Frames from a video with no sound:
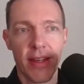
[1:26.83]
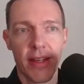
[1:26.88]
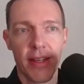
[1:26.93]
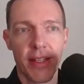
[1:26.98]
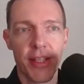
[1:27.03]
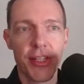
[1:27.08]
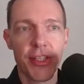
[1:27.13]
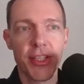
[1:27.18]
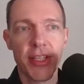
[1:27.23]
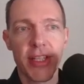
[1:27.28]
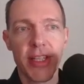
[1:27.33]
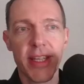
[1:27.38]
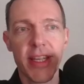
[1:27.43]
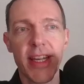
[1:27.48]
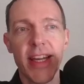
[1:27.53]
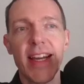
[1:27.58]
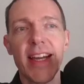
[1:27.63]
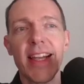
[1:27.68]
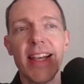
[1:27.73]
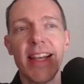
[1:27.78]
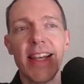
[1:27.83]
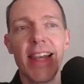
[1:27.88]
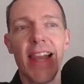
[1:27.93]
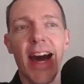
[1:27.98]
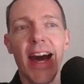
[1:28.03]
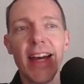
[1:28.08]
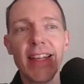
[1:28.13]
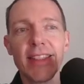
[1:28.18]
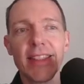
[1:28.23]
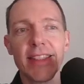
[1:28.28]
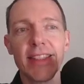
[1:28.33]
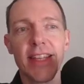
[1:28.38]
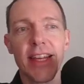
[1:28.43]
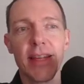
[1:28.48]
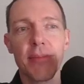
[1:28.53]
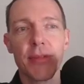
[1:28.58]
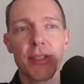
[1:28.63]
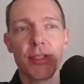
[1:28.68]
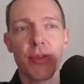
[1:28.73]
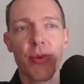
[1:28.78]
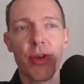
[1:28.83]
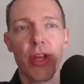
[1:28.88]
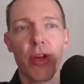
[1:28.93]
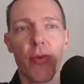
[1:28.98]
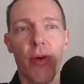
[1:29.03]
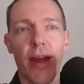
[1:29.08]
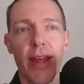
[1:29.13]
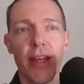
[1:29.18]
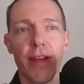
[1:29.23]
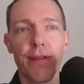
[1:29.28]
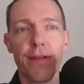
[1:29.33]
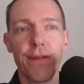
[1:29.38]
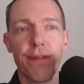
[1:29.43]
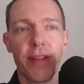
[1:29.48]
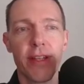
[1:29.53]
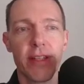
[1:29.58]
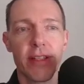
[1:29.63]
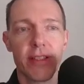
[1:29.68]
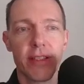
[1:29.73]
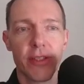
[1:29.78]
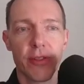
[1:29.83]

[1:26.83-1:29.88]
Additionally, last name is a required field,